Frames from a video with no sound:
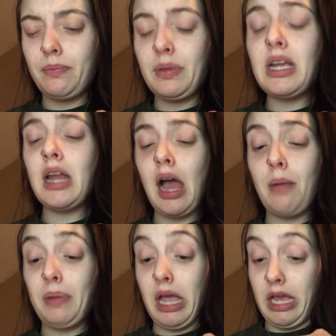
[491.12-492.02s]
be
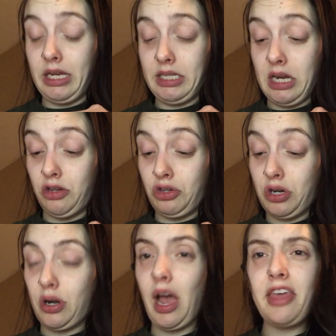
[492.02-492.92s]
not paying
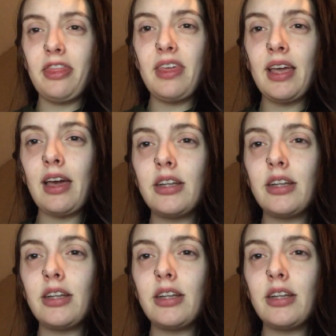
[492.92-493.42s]
attention. I think